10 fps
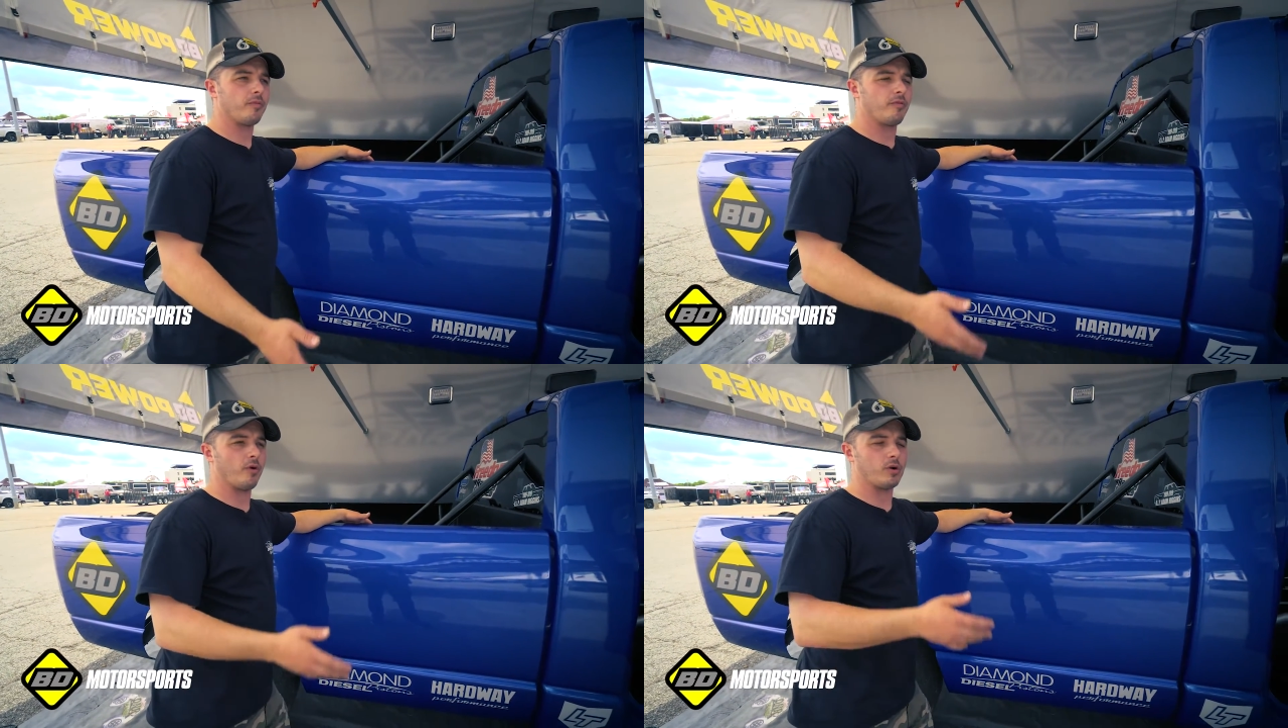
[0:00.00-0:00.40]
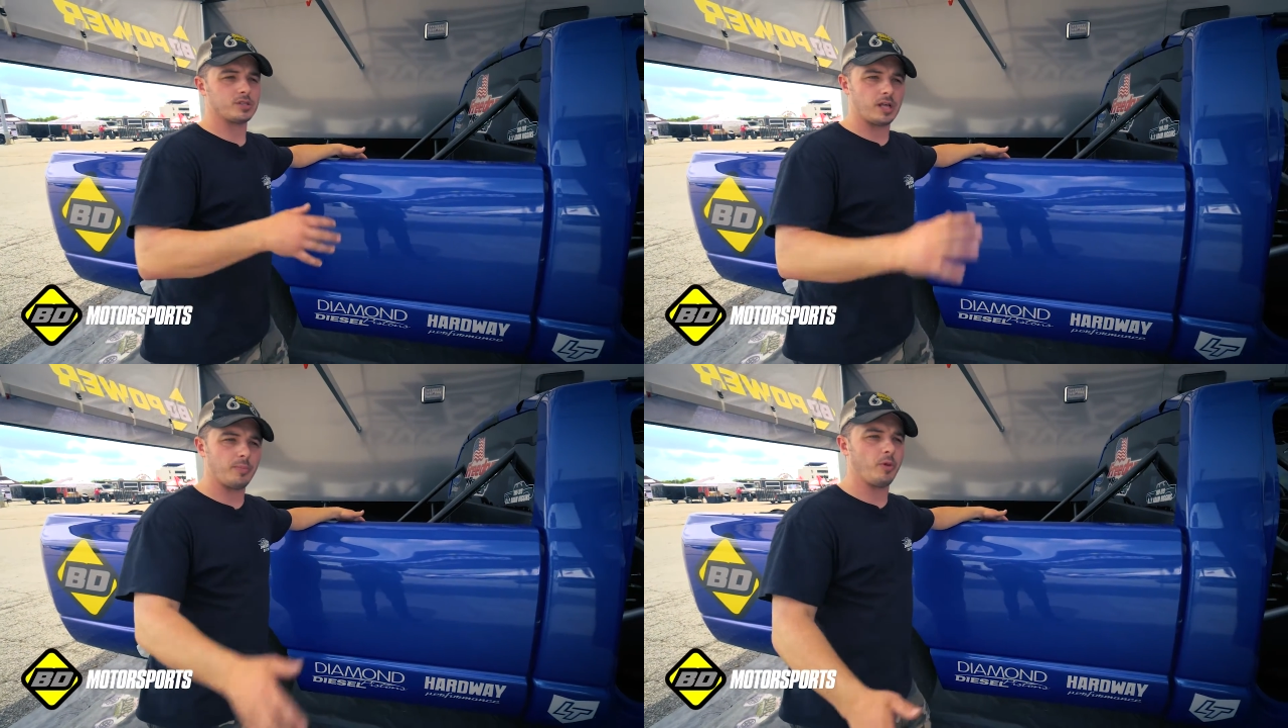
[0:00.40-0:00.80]
for a
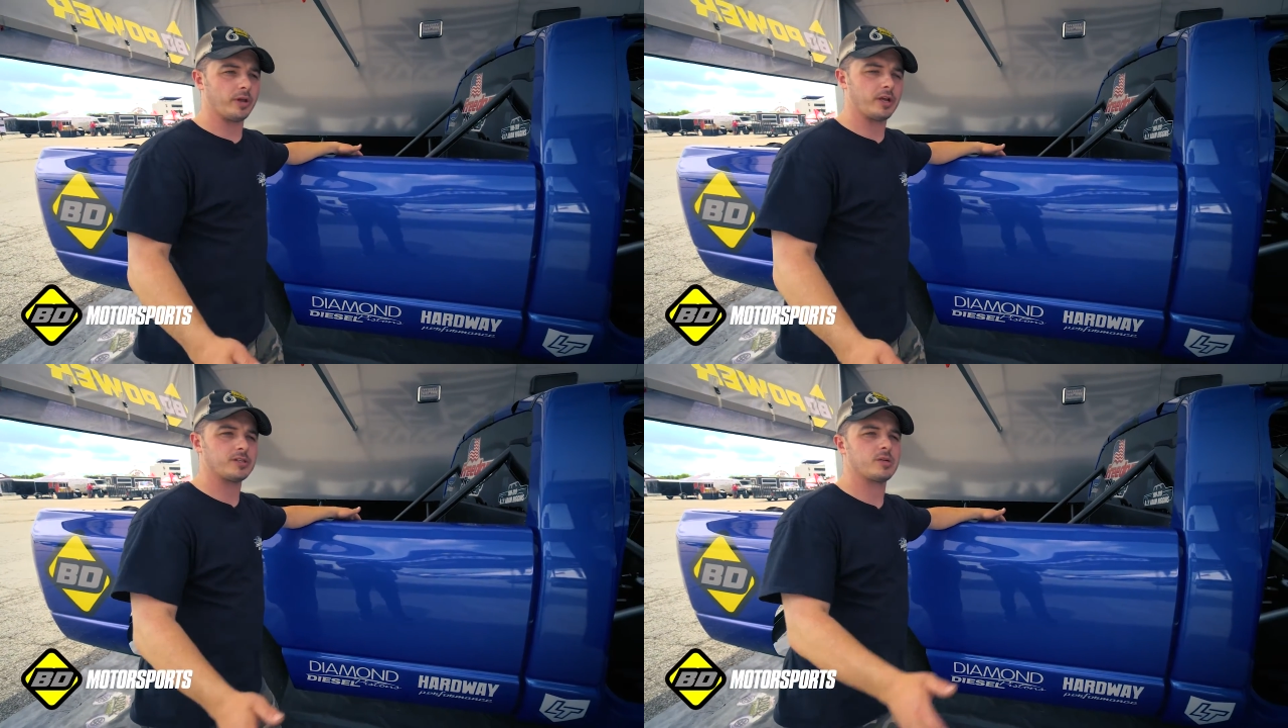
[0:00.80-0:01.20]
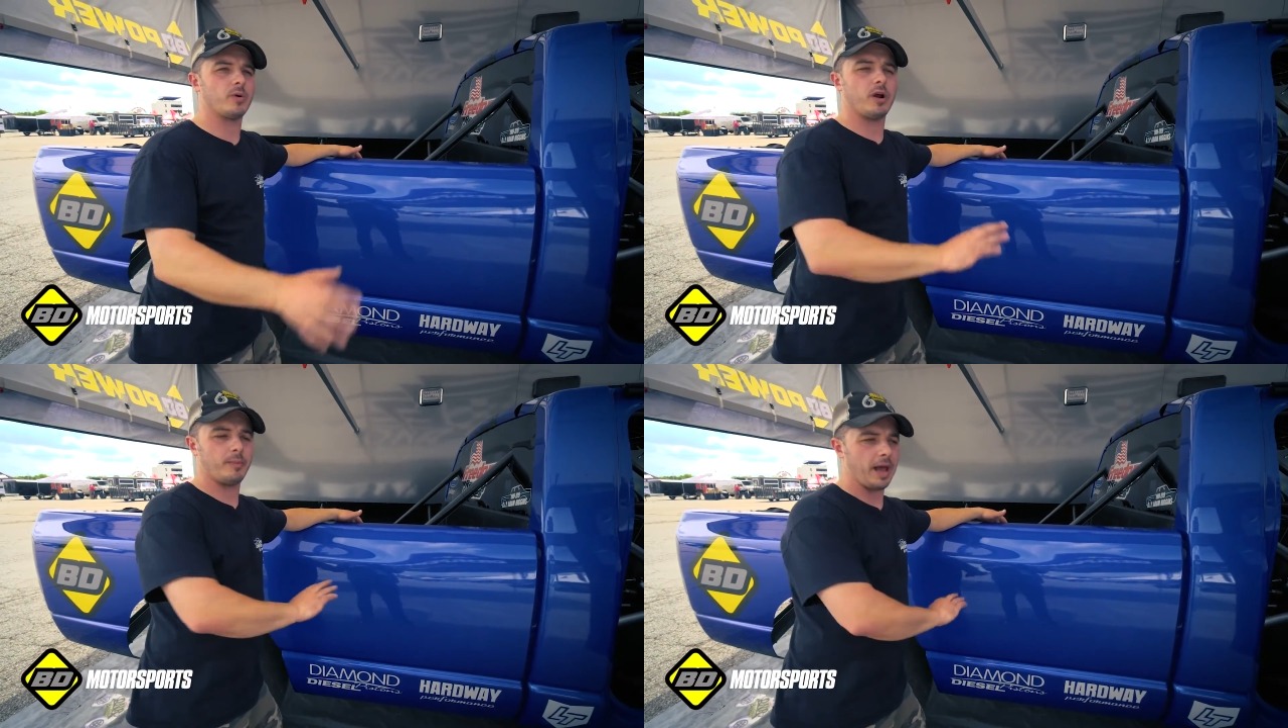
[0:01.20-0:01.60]
sled pulling
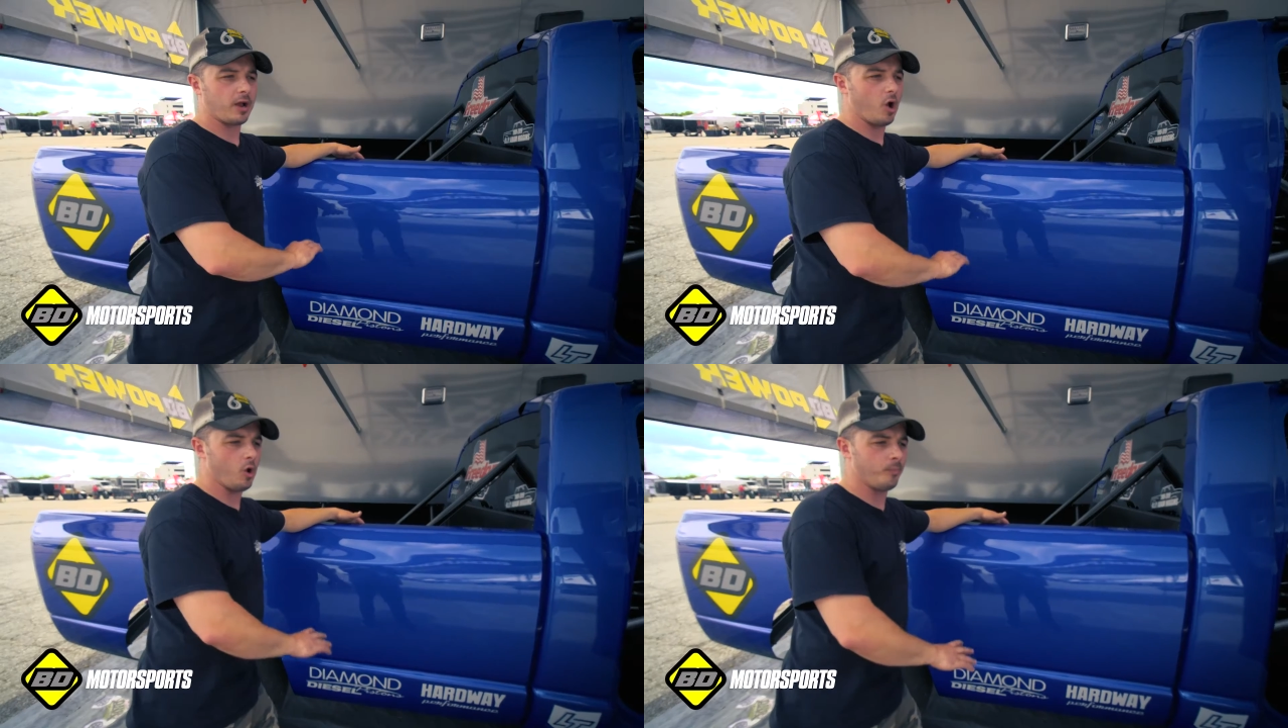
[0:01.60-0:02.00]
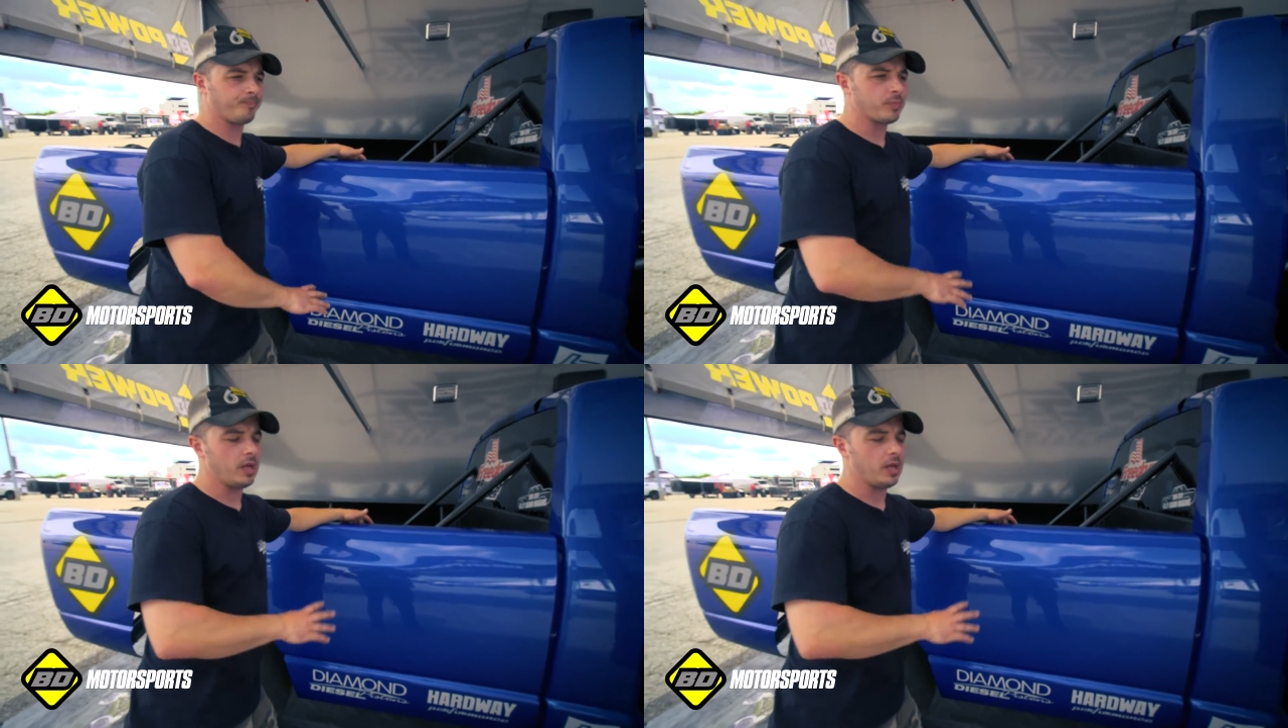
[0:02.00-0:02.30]
customer back home.